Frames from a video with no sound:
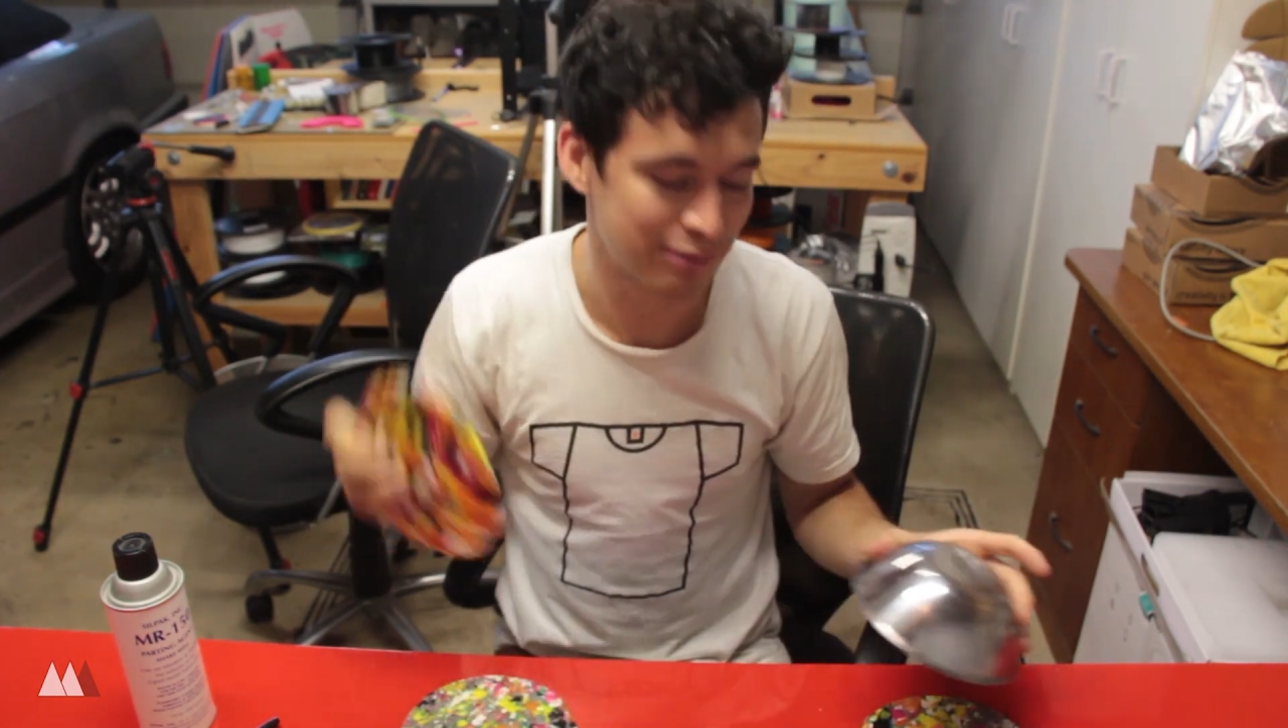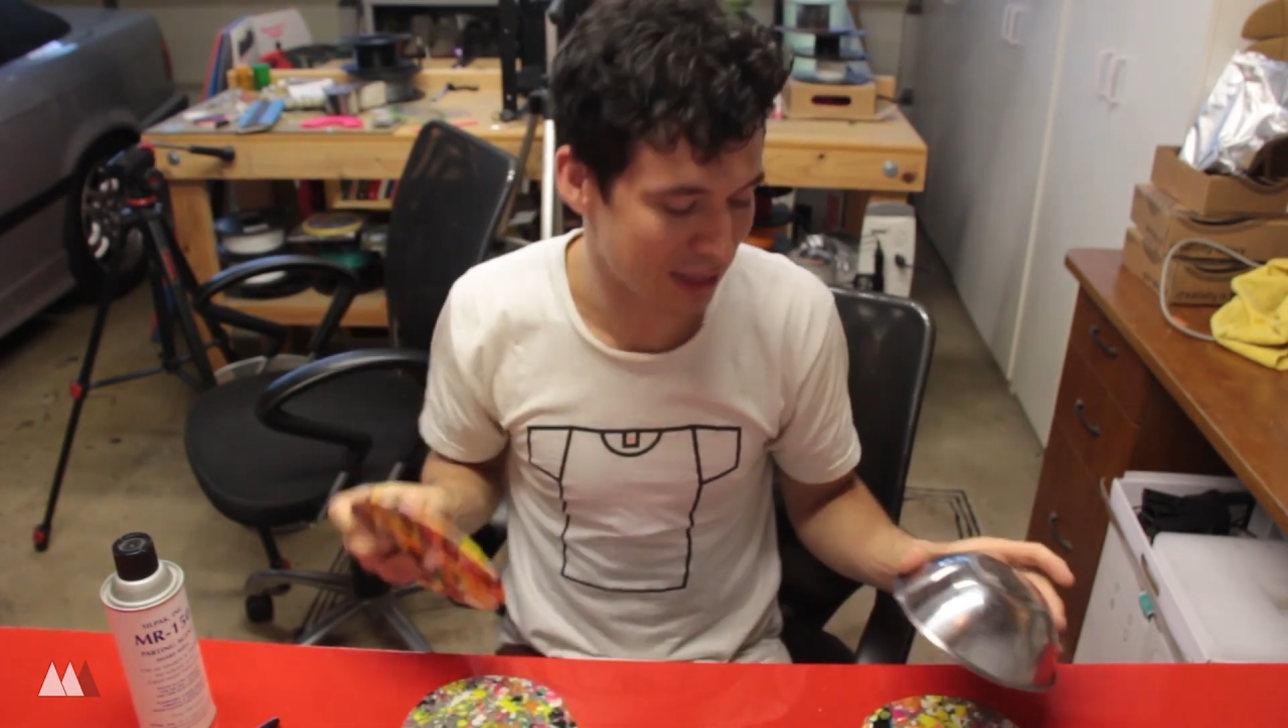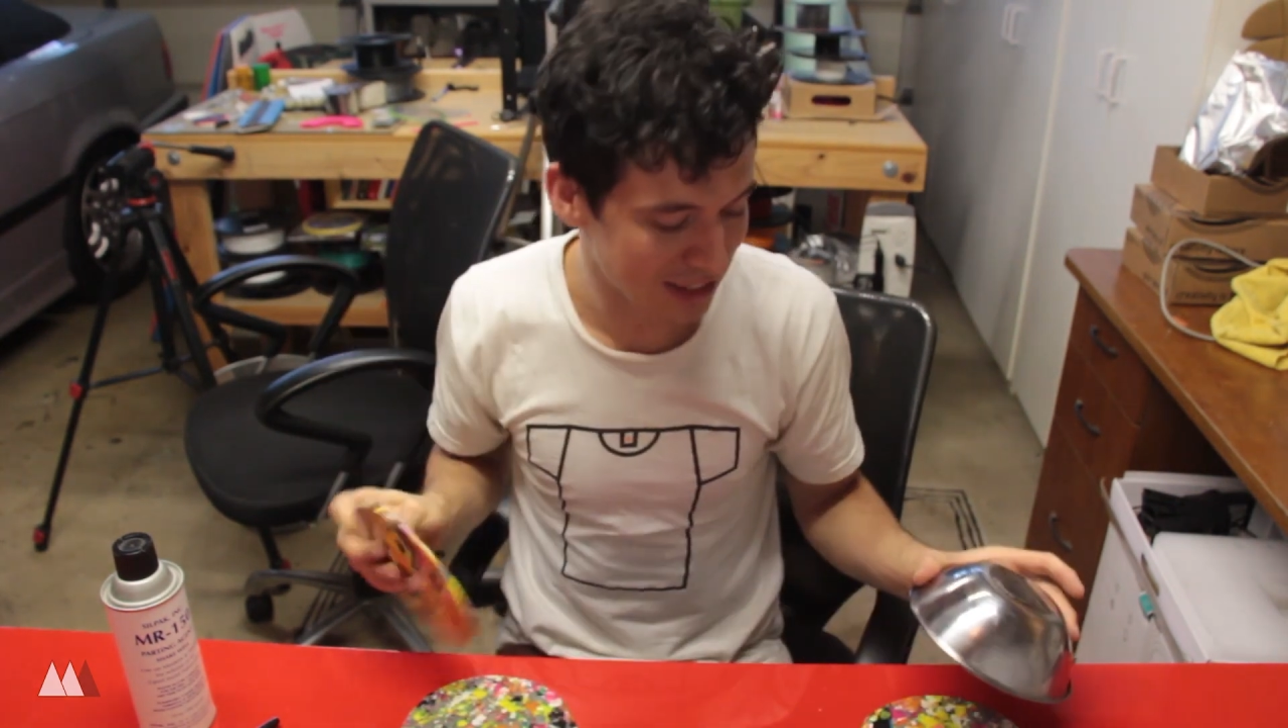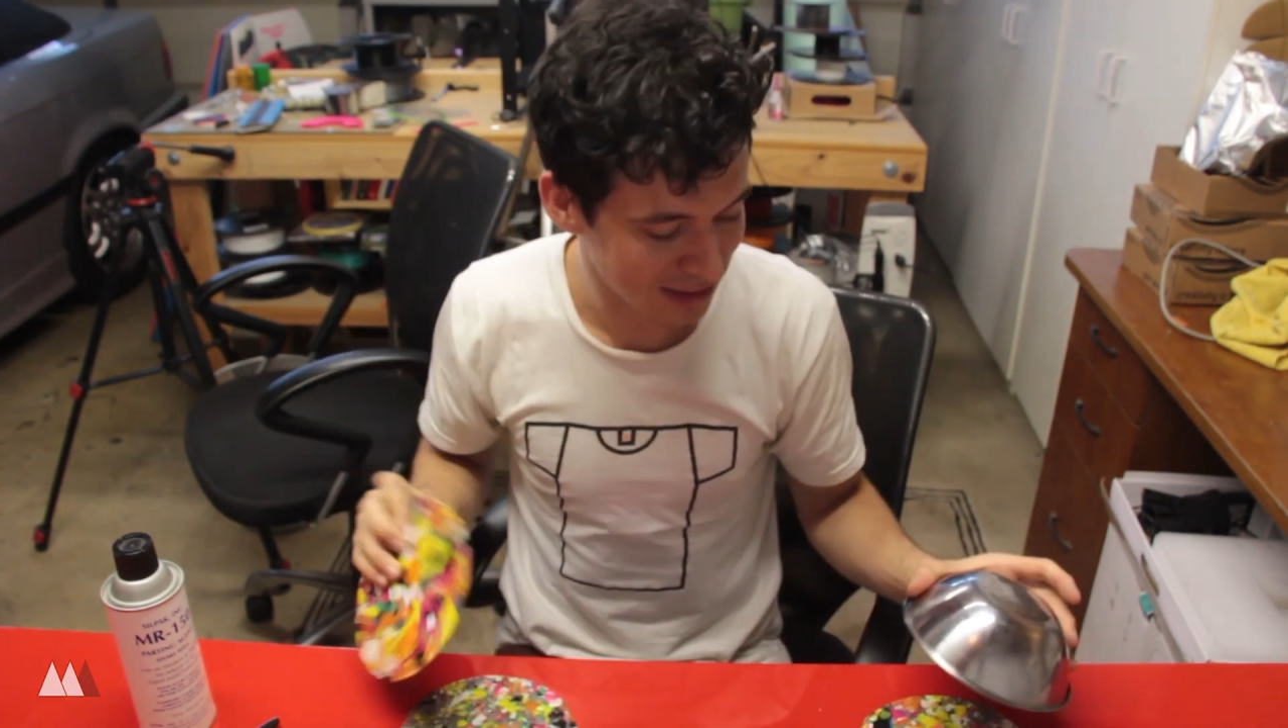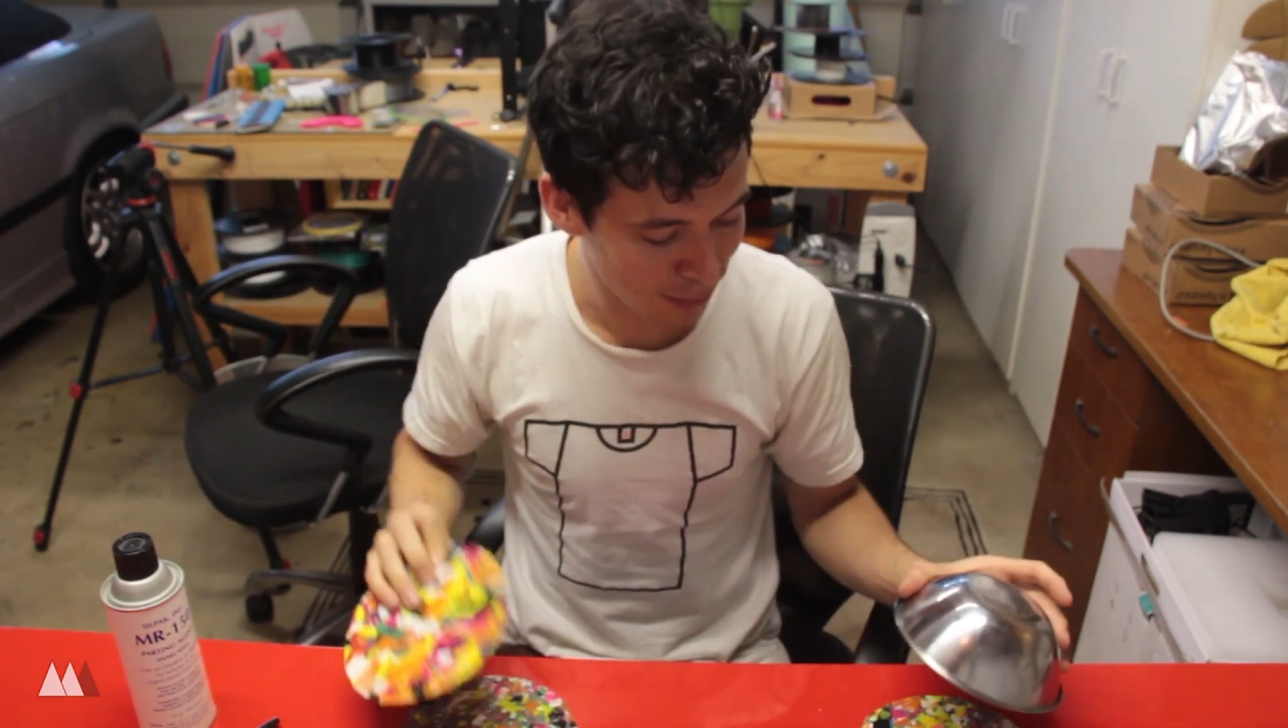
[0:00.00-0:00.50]

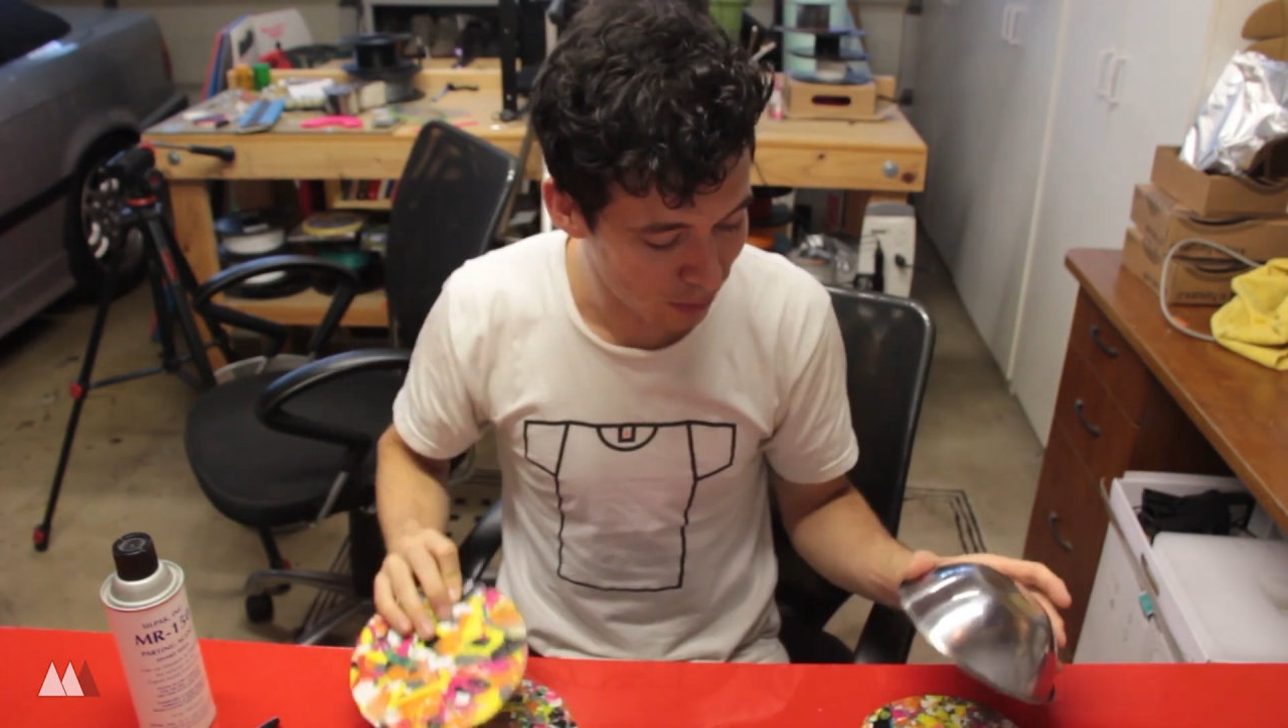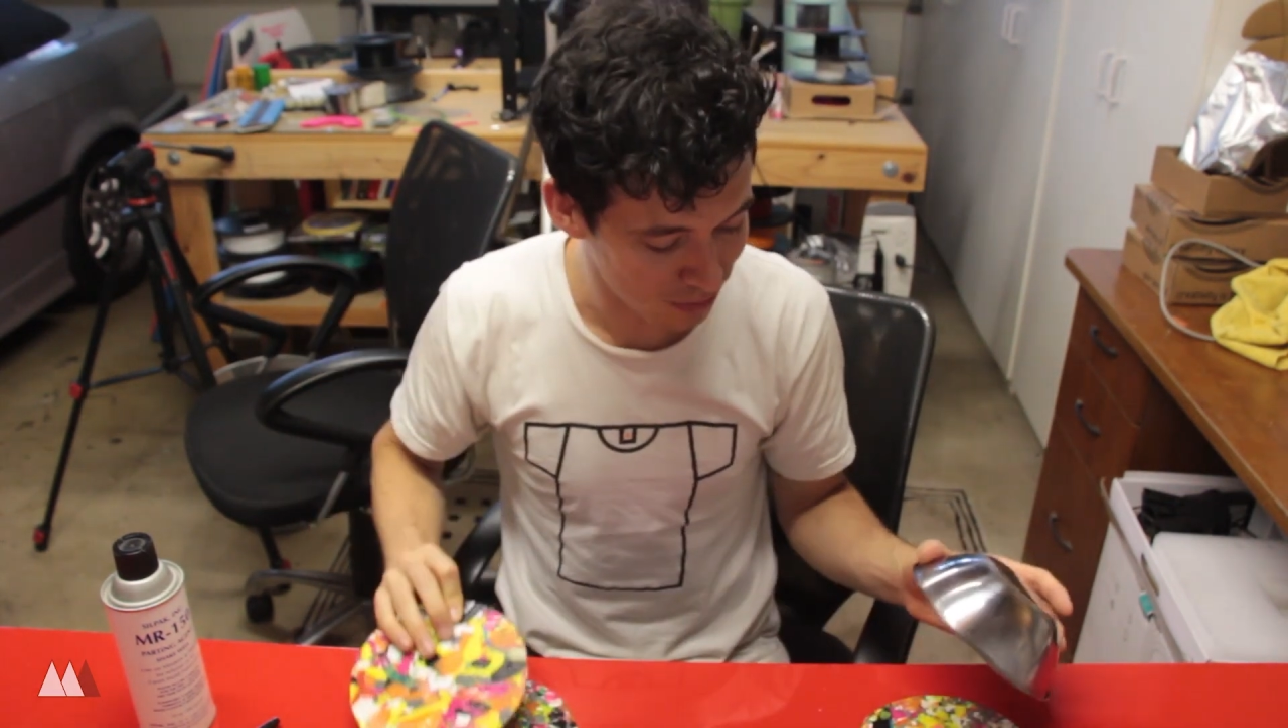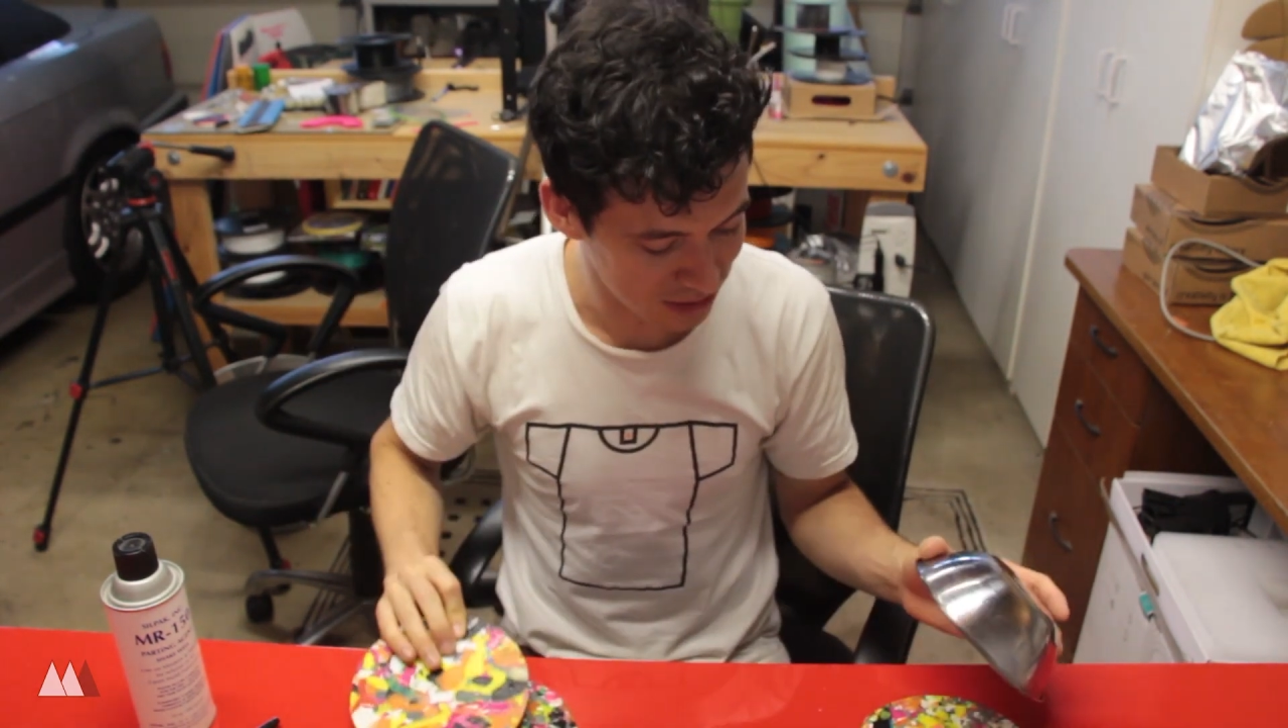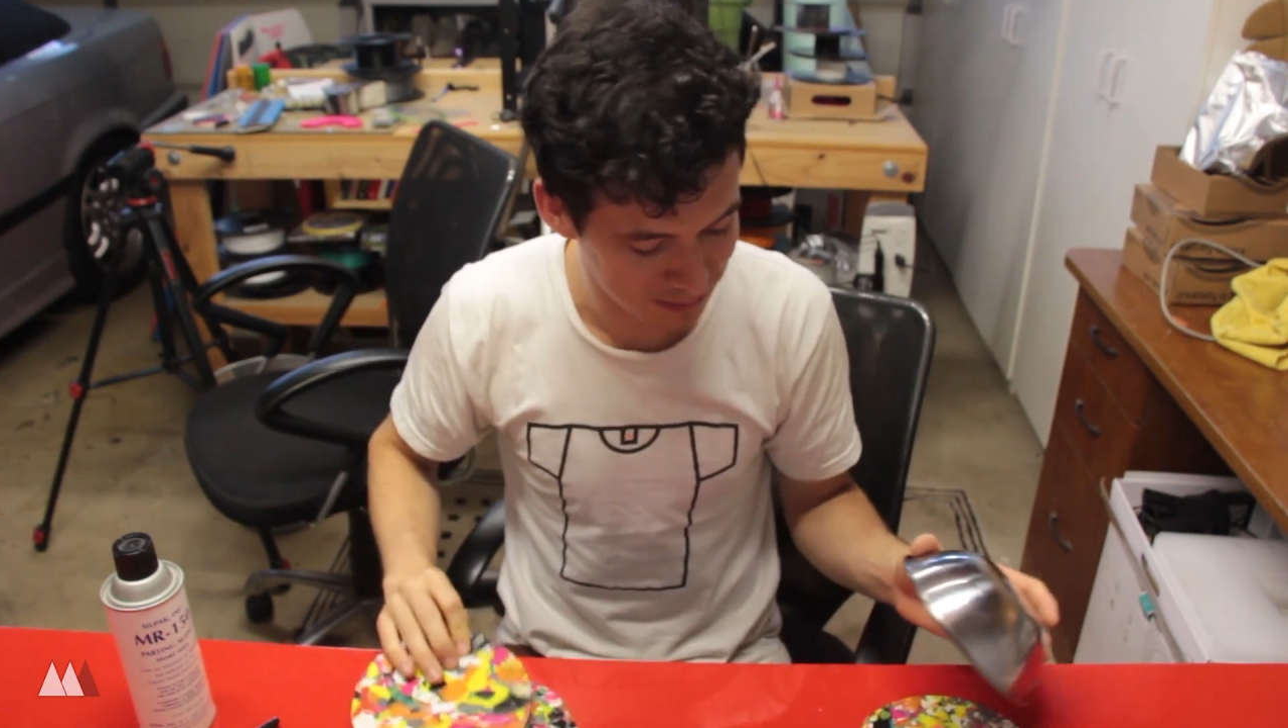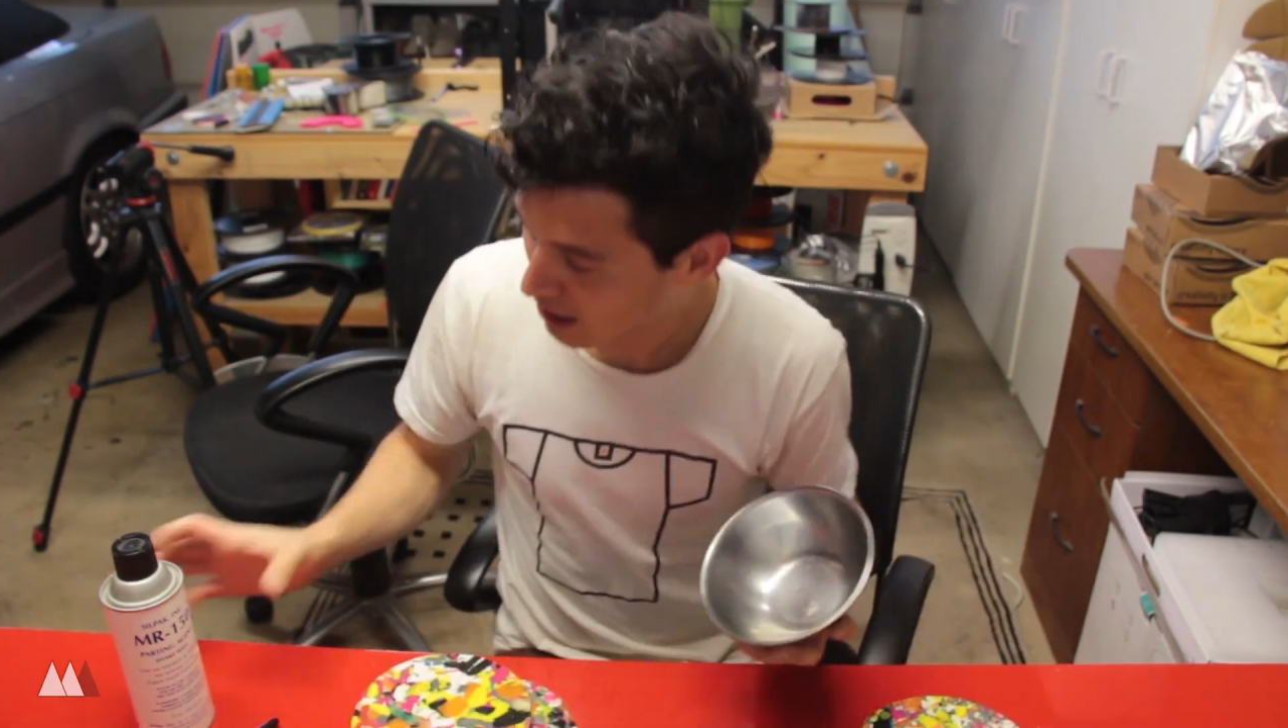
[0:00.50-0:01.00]
plastic
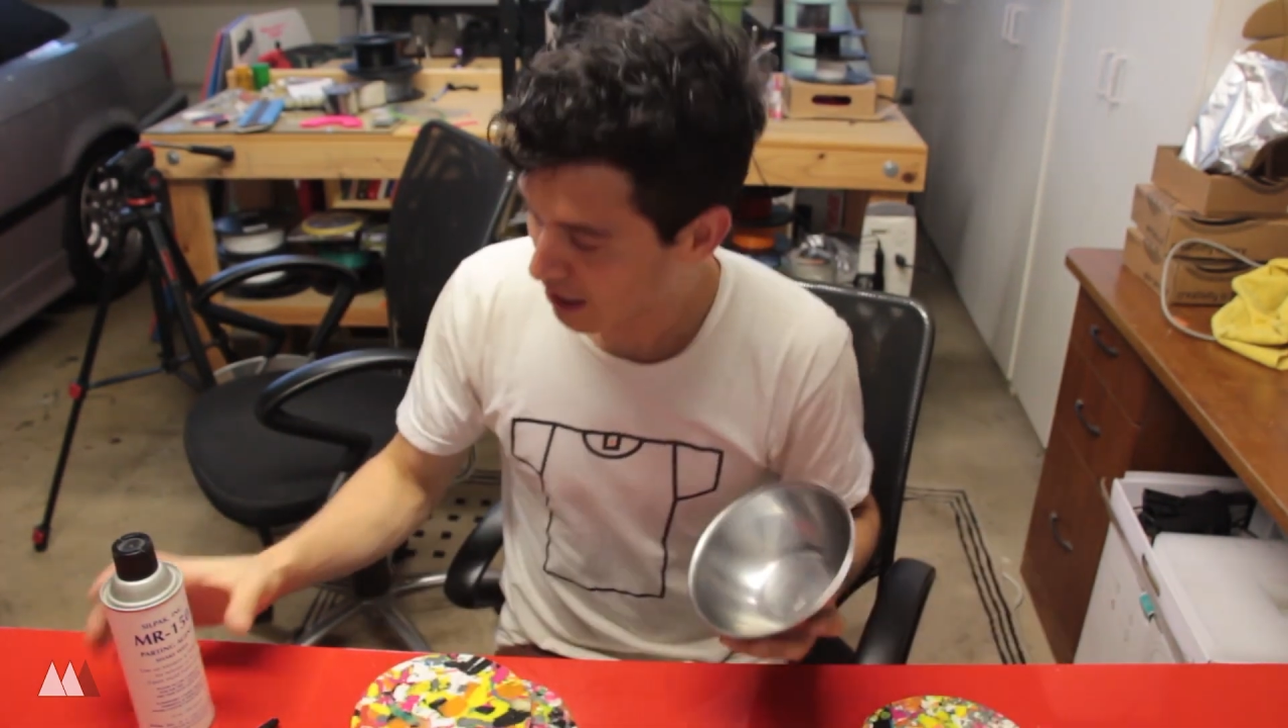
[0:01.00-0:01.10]
bowls.